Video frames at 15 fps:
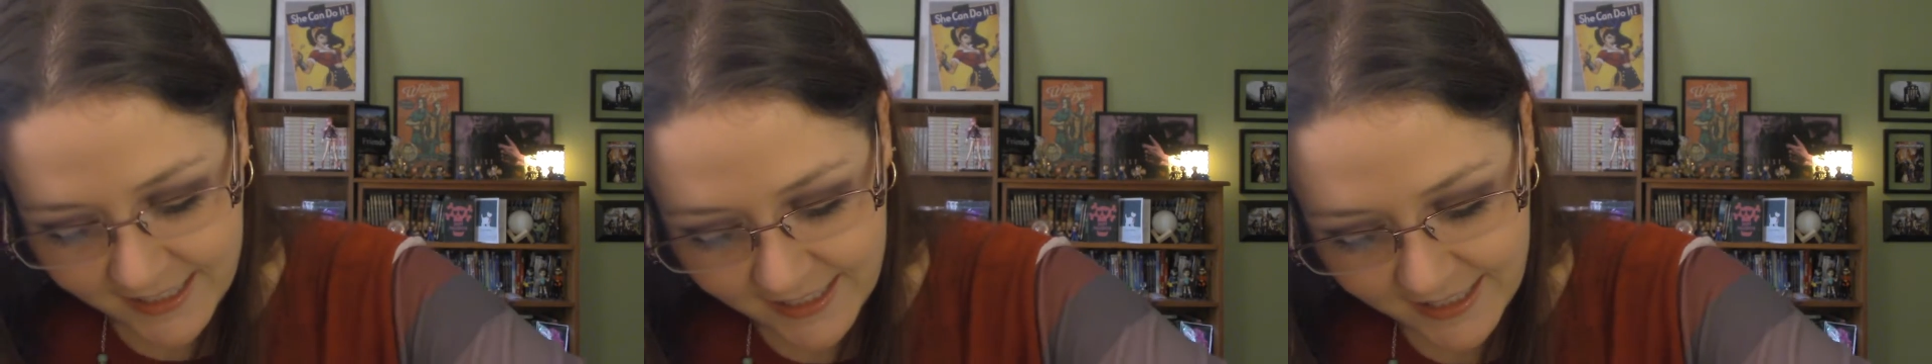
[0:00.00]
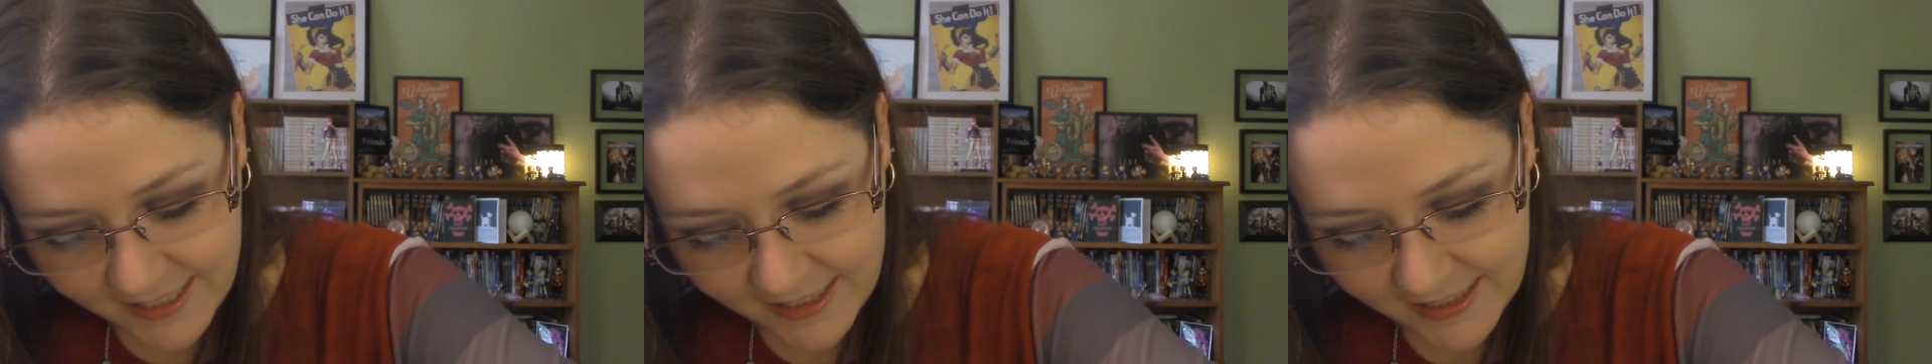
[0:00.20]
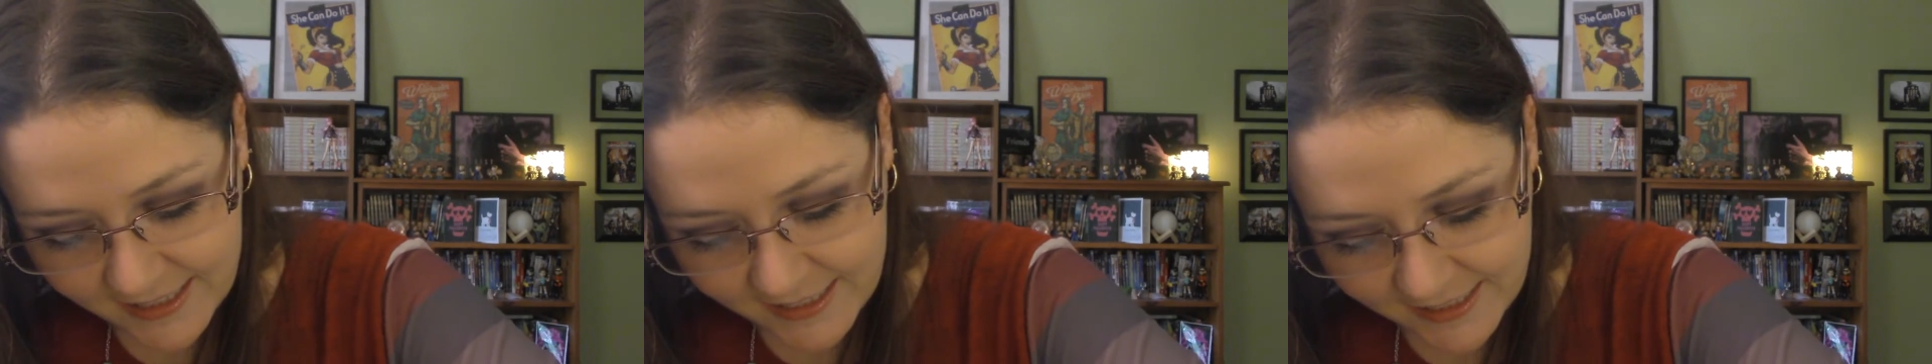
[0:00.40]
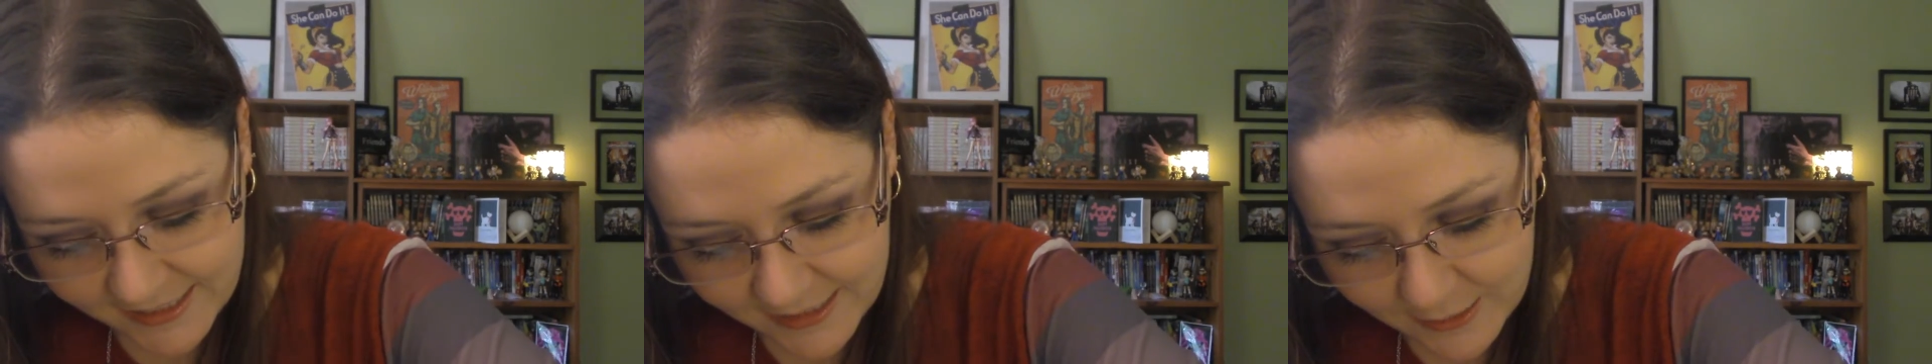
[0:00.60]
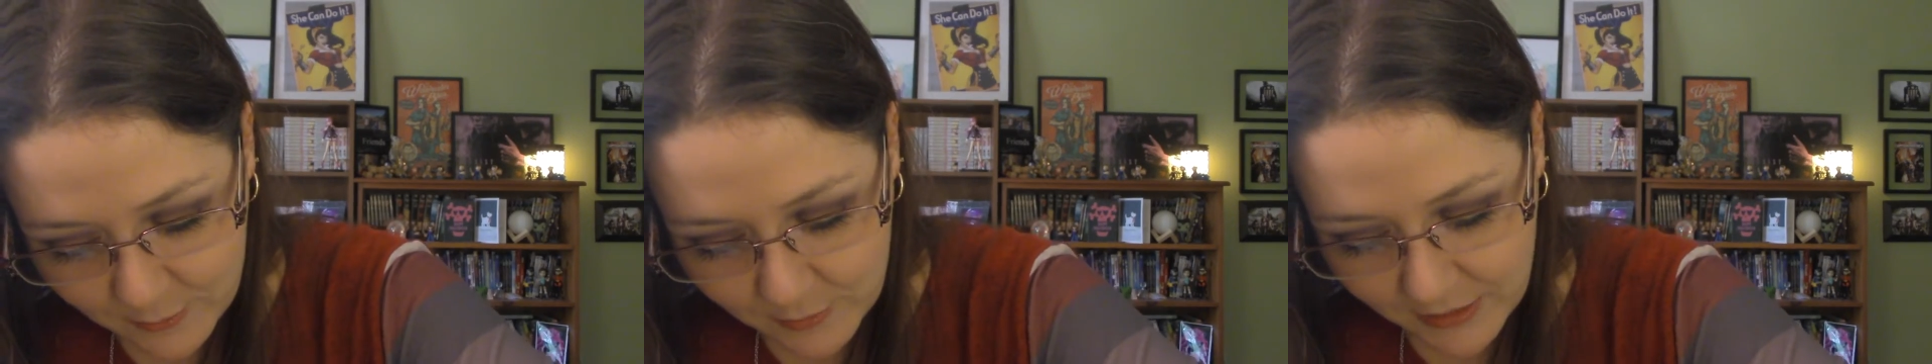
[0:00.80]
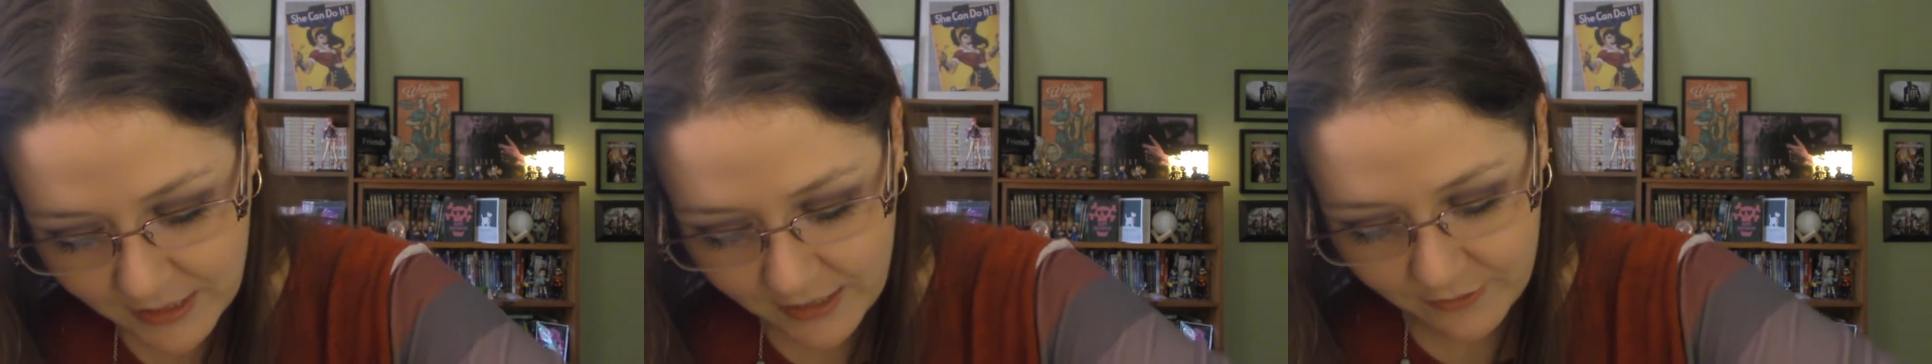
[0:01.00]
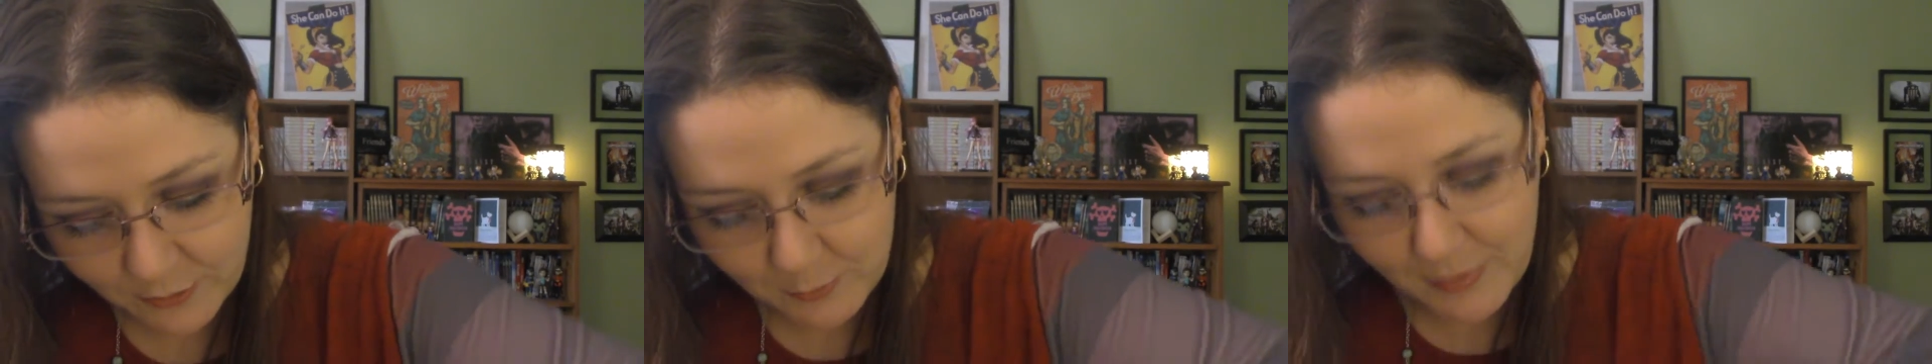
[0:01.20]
And then we have a